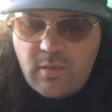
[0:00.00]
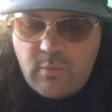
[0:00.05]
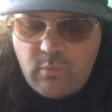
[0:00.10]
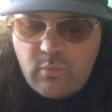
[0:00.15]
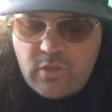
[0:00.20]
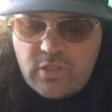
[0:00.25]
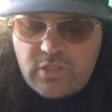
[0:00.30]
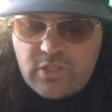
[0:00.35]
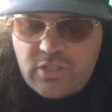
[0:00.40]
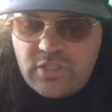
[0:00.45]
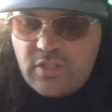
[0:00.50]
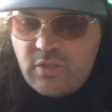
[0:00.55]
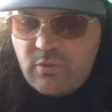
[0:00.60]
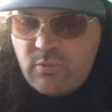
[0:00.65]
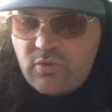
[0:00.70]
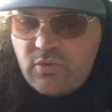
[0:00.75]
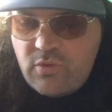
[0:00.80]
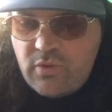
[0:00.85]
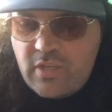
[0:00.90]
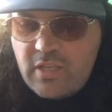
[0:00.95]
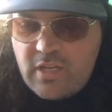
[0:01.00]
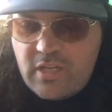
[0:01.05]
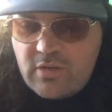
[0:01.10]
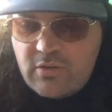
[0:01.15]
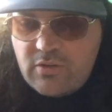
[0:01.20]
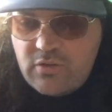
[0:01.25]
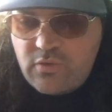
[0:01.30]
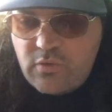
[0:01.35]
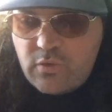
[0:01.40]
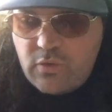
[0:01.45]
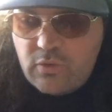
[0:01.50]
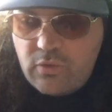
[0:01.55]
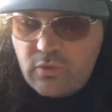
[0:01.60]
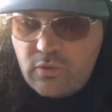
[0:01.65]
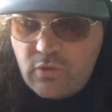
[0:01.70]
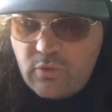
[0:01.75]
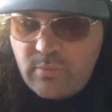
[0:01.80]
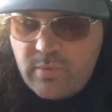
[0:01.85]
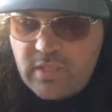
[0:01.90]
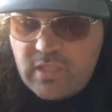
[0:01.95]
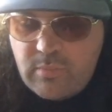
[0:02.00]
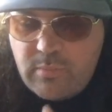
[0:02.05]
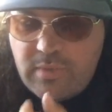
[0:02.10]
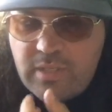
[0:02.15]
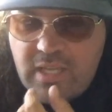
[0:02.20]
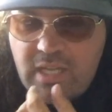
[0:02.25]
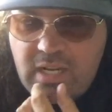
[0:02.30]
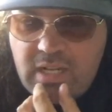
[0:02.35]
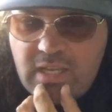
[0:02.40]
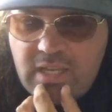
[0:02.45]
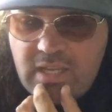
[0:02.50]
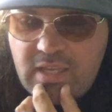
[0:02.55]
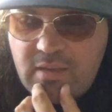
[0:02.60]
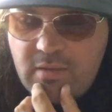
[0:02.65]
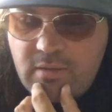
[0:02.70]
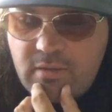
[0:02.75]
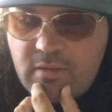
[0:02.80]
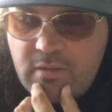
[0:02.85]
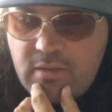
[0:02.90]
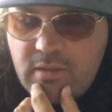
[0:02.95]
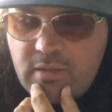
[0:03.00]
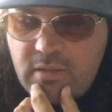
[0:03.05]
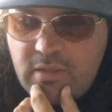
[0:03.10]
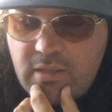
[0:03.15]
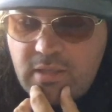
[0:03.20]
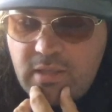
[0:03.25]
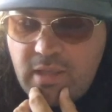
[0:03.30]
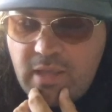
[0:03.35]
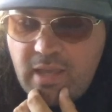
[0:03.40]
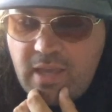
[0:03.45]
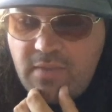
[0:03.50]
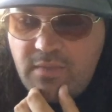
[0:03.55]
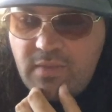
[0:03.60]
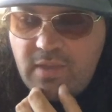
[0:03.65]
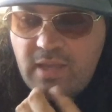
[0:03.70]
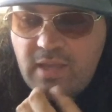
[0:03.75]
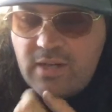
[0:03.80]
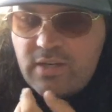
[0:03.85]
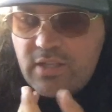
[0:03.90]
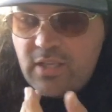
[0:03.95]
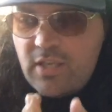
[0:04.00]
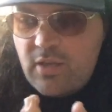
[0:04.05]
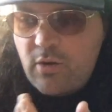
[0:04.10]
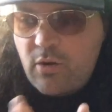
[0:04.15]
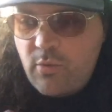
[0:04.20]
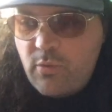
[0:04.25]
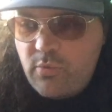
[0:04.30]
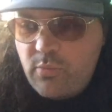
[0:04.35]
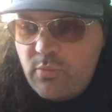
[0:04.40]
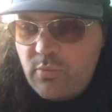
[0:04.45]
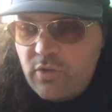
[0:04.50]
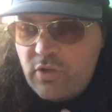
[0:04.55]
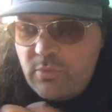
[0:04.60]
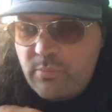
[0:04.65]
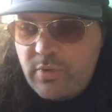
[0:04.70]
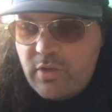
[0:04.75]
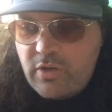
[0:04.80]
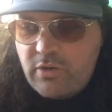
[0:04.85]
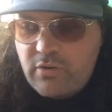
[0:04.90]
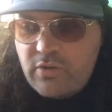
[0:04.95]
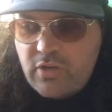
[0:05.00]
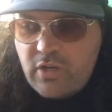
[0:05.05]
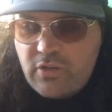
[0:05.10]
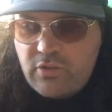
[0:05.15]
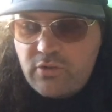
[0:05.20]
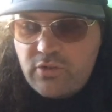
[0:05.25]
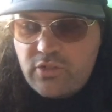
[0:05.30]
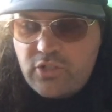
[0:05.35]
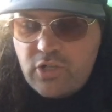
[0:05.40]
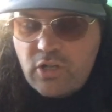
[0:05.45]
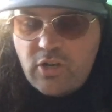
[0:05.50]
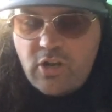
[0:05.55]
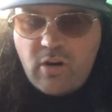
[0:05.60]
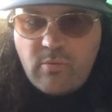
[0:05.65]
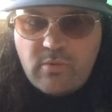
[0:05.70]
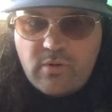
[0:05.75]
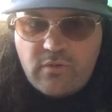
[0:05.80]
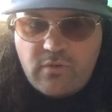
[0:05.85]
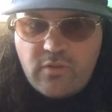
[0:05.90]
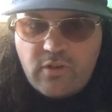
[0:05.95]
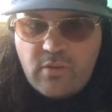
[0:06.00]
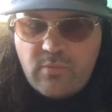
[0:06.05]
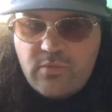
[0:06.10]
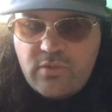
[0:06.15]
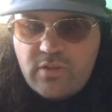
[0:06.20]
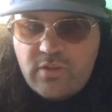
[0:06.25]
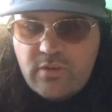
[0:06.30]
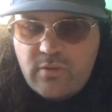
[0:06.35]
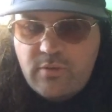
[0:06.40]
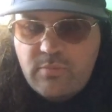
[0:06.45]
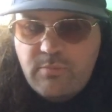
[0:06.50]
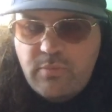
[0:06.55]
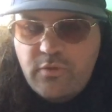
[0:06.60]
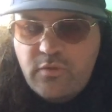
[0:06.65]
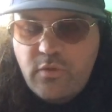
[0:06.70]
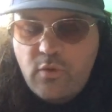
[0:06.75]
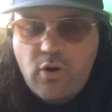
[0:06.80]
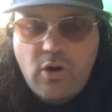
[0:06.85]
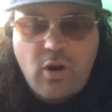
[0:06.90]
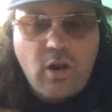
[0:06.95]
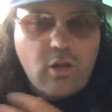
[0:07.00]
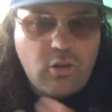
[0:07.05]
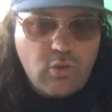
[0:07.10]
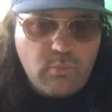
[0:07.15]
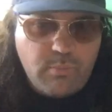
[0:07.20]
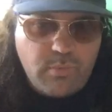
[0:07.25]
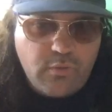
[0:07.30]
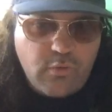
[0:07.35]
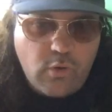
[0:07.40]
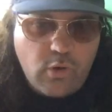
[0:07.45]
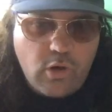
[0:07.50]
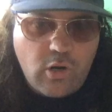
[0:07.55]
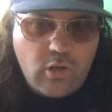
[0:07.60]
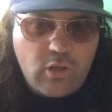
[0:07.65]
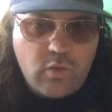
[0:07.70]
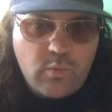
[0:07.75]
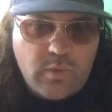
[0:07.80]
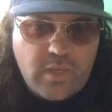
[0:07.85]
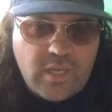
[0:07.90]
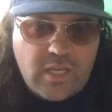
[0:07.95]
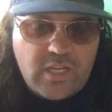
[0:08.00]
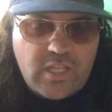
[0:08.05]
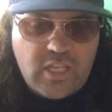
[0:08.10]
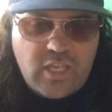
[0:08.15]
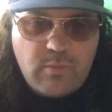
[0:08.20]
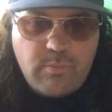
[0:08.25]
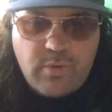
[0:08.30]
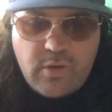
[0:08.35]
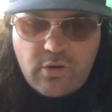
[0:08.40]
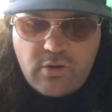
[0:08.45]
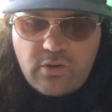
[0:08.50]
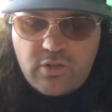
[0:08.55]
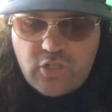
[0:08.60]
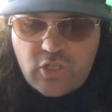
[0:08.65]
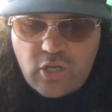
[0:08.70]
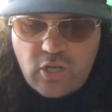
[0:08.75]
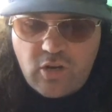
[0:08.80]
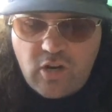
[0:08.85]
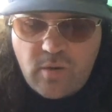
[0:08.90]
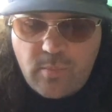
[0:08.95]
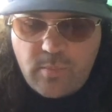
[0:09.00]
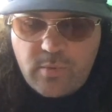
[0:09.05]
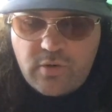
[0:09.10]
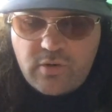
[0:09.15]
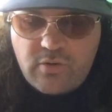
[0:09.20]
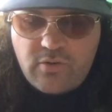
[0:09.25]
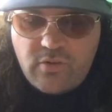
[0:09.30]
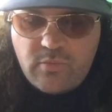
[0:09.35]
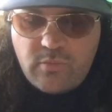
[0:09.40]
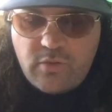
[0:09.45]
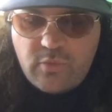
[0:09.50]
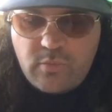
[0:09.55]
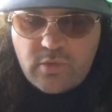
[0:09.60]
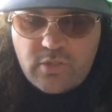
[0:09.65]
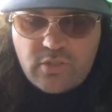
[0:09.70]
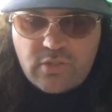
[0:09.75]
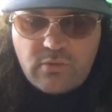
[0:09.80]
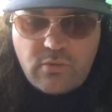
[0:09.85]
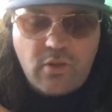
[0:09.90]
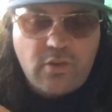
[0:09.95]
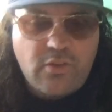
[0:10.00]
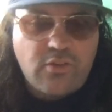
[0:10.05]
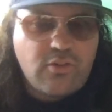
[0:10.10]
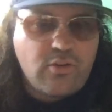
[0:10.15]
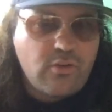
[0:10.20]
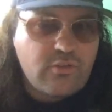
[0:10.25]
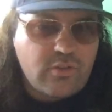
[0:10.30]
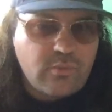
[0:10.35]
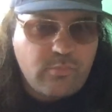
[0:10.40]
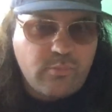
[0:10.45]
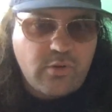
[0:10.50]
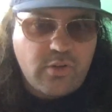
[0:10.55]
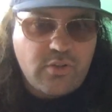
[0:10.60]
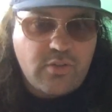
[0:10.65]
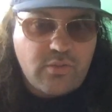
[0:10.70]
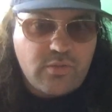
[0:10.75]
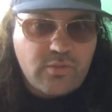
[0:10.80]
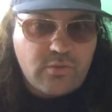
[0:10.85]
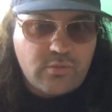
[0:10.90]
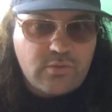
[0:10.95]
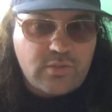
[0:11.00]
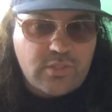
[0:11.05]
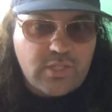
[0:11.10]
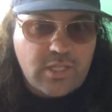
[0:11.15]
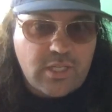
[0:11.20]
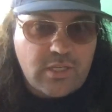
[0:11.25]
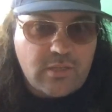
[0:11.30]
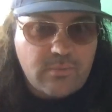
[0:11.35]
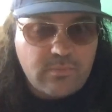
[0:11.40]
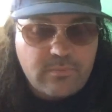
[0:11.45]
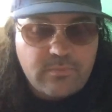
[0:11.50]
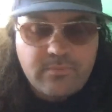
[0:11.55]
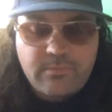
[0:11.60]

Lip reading: Which he was only in it just for a little bit at the beginning. And then he will appear in other John Carpenter films. Before Halloween, he appeared in John Carpenter's the original Assault on Precinct 13.